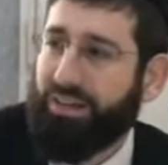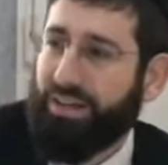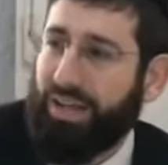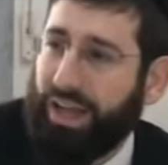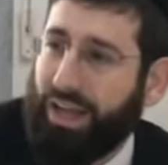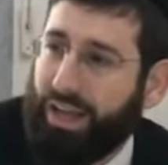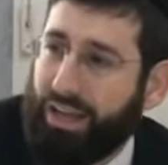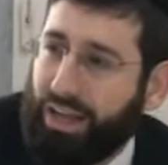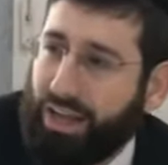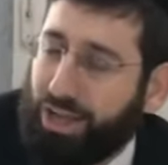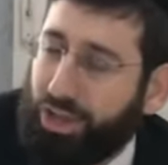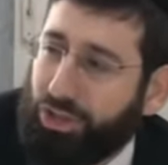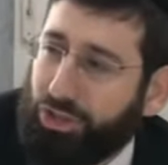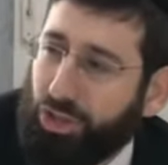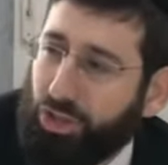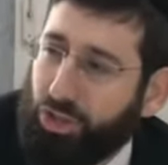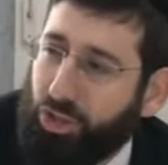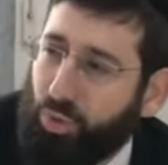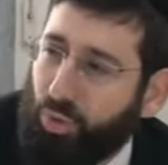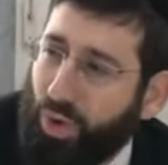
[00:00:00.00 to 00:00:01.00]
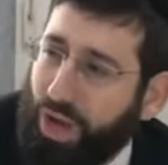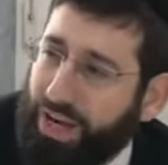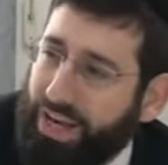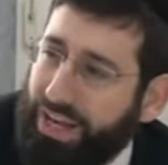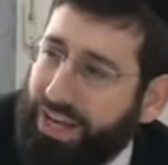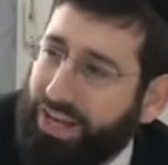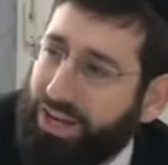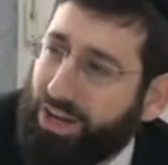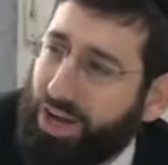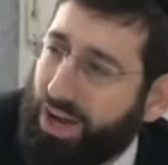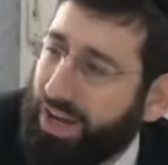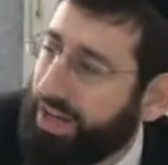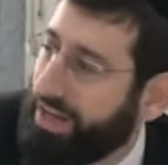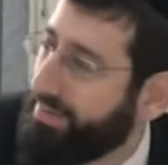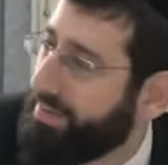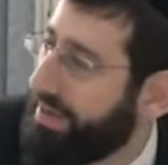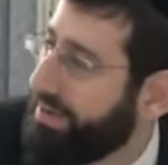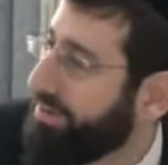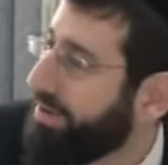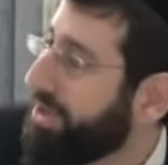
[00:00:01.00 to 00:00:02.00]
Okay? So 20
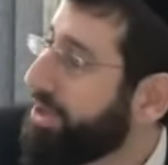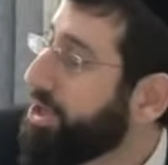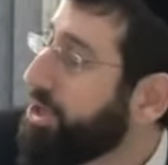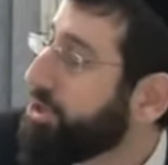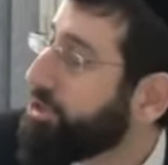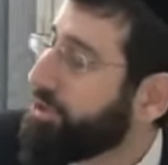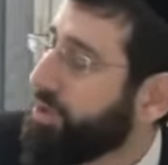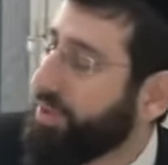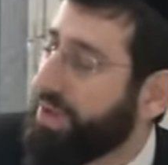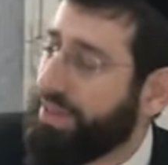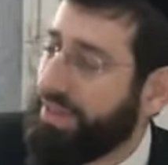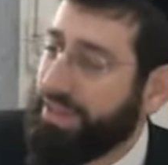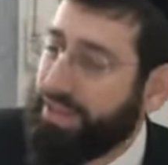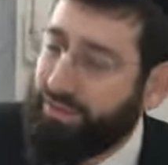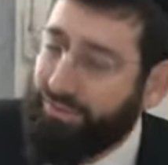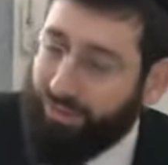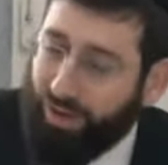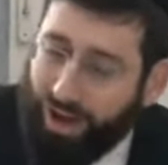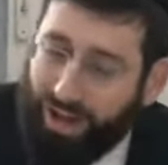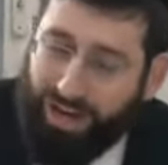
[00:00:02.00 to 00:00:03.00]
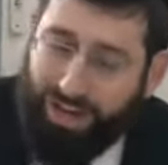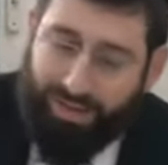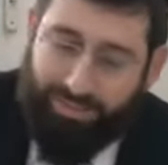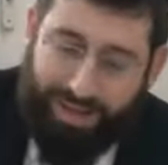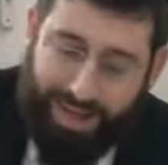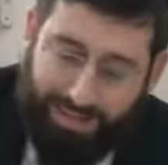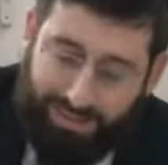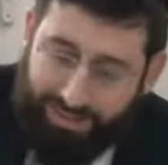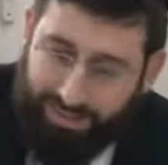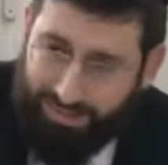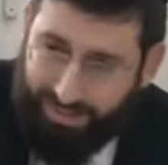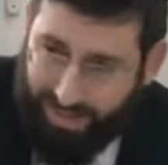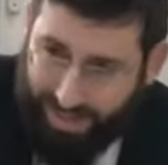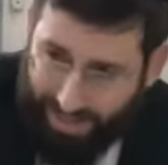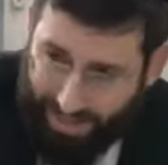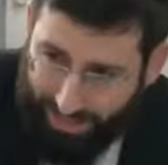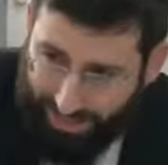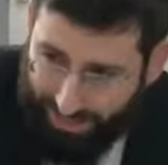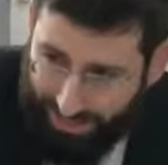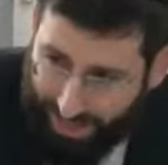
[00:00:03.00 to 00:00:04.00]
Goyim. And, so when the Yavanim entered the
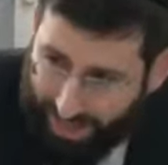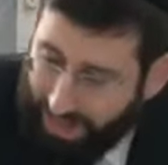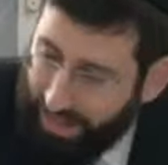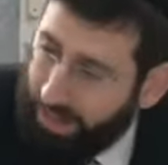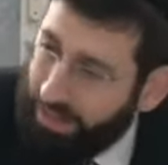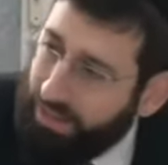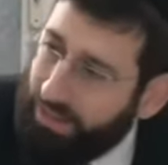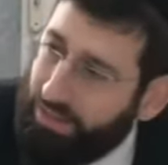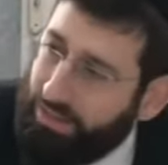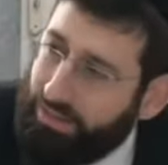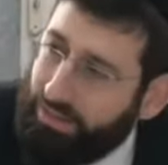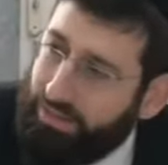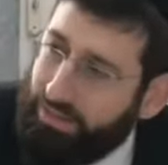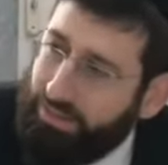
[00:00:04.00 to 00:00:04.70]
Heichal,